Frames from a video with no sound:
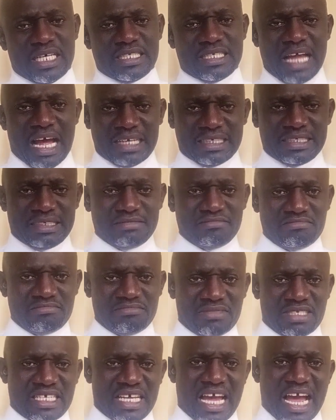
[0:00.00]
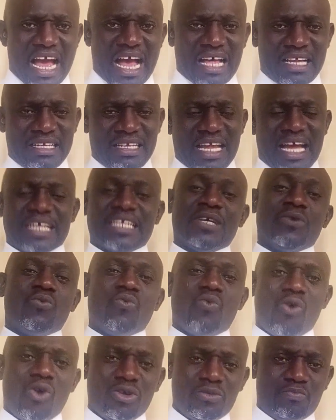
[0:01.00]
that they are like the
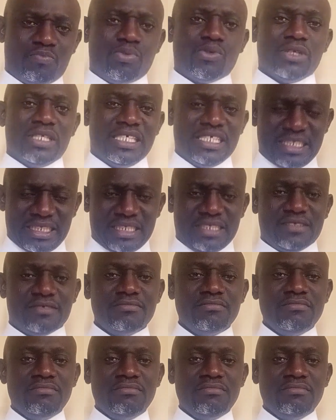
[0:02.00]
world police,